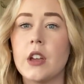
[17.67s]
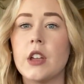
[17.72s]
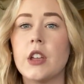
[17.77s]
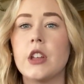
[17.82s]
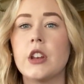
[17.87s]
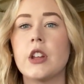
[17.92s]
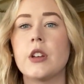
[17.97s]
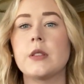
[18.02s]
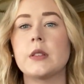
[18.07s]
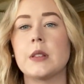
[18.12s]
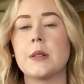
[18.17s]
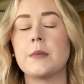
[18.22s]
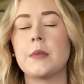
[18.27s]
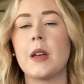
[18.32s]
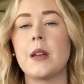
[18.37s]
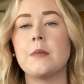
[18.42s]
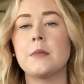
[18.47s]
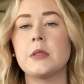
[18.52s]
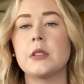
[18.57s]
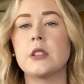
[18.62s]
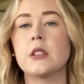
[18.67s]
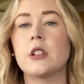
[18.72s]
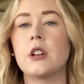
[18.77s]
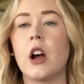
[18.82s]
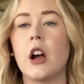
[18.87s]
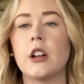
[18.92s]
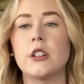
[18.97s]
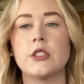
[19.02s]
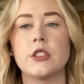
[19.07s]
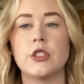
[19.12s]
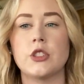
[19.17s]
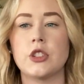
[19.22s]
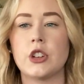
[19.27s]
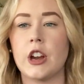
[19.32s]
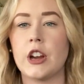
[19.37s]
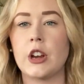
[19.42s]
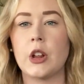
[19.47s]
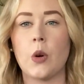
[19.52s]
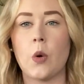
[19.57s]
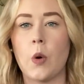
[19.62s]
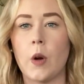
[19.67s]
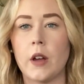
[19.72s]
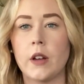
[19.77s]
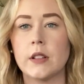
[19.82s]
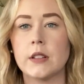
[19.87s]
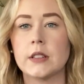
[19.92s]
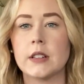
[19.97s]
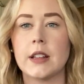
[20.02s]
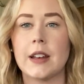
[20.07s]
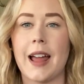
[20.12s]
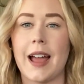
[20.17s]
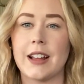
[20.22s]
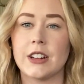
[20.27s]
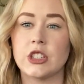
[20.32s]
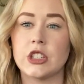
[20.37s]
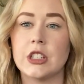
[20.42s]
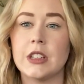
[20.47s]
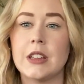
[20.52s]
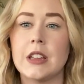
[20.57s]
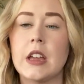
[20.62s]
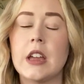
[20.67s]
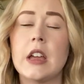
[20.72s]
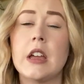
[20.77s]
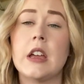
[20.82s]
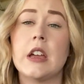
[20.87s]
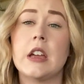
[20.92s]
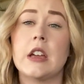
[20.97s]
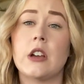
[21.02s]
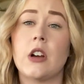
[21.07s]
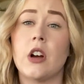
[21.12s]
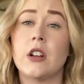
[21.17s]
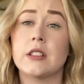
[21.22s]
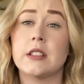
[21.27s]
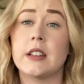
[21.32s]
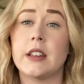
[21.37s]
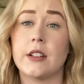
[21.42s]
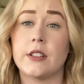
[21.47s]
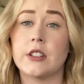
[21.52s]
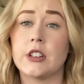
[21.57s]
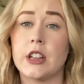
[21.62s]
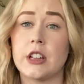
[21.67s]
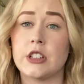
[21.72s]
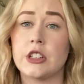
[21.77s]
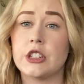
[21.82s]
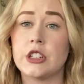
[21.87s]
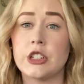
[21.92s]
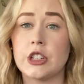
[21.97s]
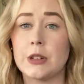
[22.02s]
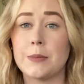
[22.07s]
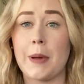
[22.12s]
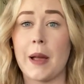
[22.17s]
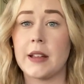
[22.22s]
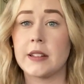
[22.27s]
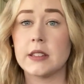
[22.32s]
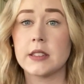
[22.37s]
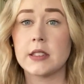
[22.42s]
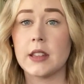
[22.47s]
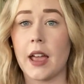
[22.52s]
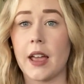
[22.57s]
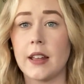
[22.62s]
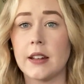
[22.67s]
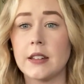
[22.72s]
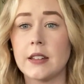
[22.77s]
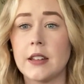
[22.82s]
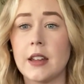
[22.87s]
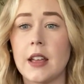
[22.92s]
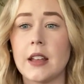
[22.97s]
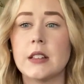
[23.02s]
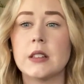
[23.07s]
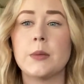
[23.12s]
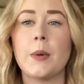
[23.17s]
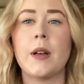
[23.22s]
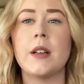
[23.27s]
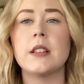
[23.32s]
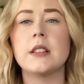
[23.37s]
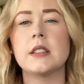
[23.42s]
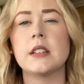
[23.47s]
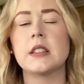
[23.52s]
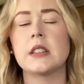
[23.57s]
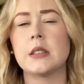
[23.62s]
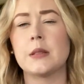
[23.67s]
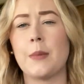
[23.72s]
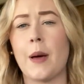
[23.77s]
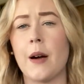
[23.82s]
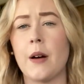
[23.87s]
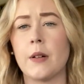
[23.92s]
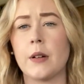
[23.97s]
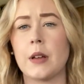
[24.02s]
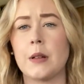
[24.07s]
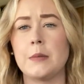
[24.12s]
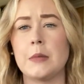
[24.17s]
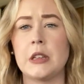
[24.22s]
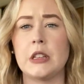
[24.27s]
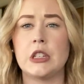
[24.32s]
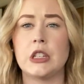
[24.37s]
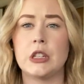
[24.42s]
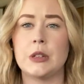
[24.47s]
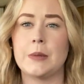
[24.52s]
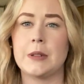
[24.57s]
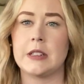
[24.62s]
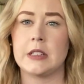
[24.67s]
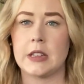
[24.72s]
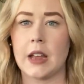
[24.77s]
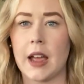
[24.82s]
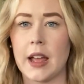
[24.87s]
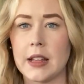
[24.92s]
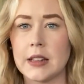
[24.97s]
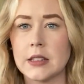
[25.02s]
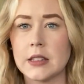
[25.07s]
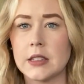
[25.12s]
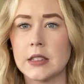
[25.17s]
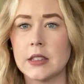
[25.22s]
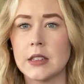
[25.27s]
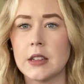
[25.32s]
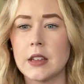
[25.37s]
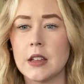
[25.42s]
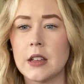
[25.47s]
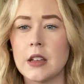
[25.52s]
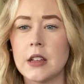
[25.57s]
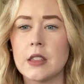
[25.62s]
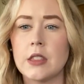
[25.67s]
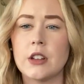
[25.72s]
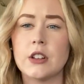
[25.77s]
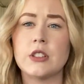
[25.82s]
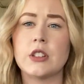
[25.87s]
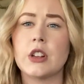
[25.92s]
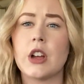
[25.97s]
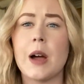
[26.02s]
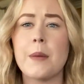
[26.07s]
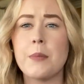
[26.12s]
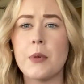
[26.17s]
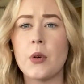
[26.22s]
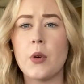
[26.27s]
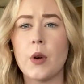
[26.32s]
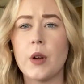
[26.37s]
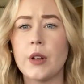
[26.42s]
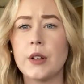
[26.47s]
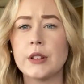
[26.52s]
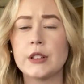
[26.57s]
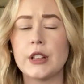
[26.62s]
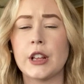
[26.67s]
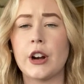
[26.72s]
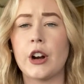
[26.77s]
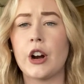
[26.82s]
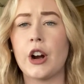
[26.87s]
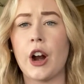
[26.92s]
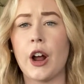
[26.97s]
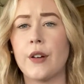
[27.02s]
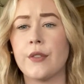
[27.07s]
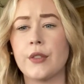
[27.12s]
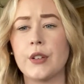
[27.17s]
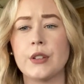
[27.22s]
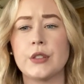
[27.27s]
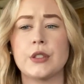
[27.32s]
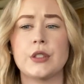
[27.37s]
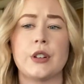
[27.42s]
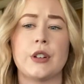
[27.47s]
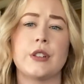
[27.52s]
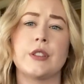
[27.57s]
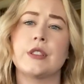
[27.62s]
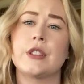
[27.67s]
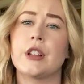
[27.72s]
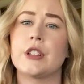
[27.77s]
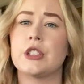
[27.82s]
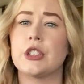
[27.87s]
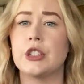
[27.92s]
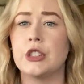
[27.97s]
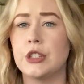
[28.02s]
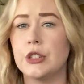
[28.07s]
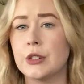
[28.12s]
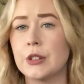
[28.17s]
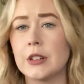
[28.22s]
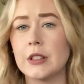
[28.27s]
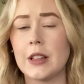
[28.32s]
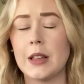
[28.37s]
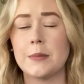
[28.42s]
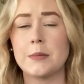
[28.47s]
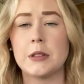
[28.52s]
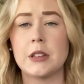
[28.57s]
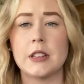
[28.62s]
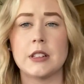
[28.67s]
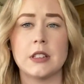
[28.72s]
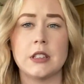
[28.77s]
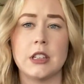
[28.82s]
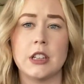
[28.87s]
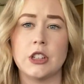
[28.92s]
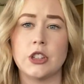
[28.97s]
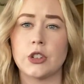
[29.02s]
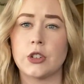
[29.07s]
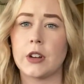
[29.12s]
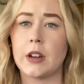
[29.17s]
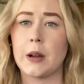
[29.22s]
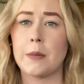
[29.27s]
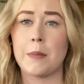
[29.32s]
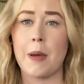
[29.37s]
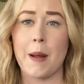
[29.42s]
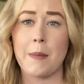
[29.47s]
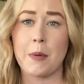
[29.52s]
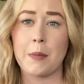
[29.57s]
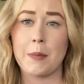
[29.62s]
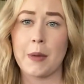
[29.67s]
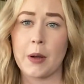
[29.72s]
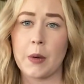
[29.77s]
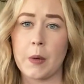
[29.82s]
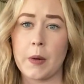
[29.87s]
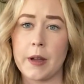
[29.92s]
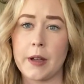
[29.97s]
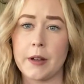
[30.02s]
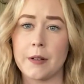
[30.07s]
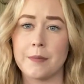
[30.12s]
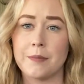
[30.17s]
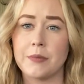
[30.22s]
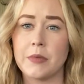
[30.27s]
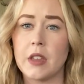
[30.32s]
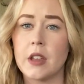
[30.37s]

You know, sometimes the concentrated oils can actually cause an irritation to your pet's skin, as well as the smell can be too intense. There's a couple oils that are of concern, such as eucalyptus, tea tree, and peppermint oil.